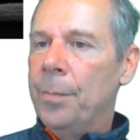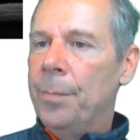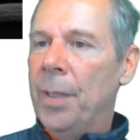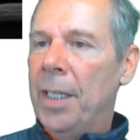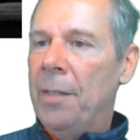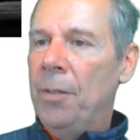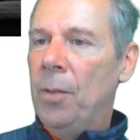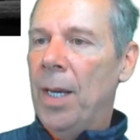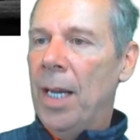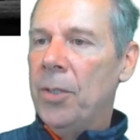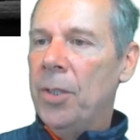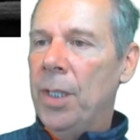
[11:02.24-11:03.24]
But if you
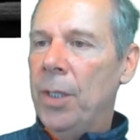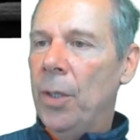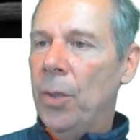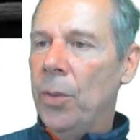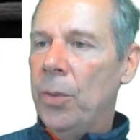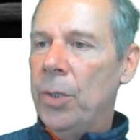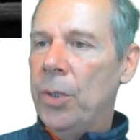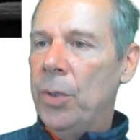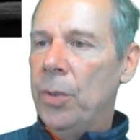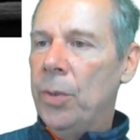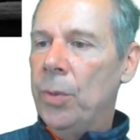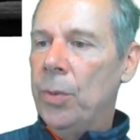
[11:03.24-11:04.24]
actually go
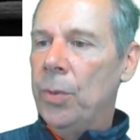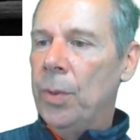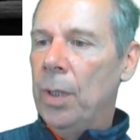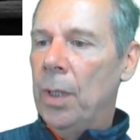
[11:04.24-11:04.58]
to